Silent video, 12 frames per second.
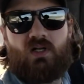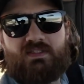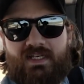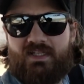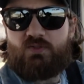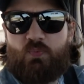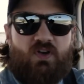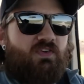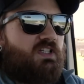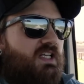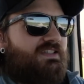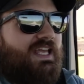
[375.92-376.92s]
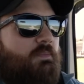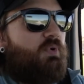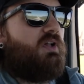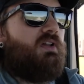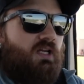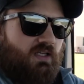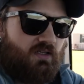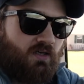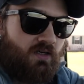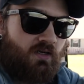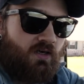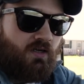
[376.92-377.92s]
Today's a perfect example.
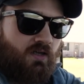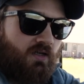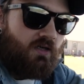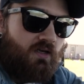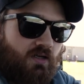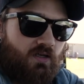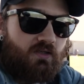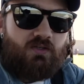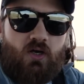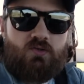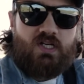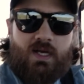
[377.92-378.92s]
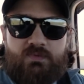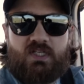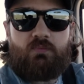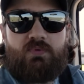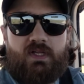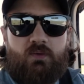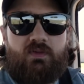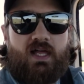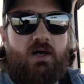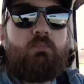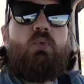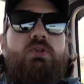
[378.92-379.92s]
No job's complete
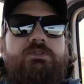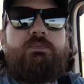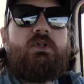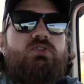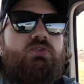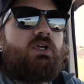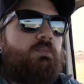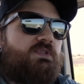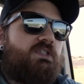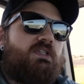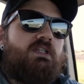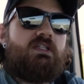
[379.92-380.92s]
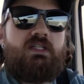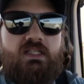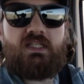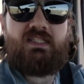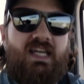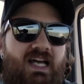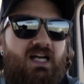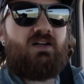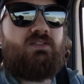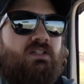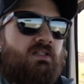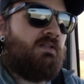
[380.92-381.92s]
without multiple trips into
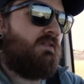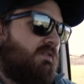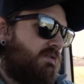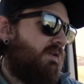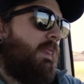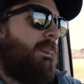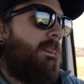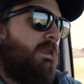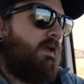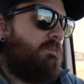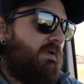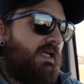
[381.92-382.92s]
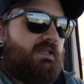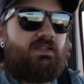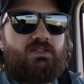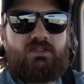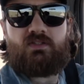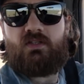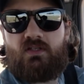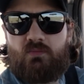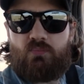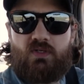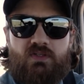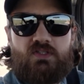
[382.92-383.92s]
town, putting this
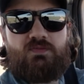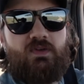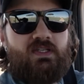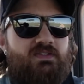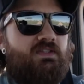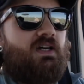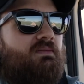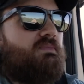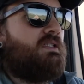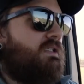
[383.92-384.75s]
fence up,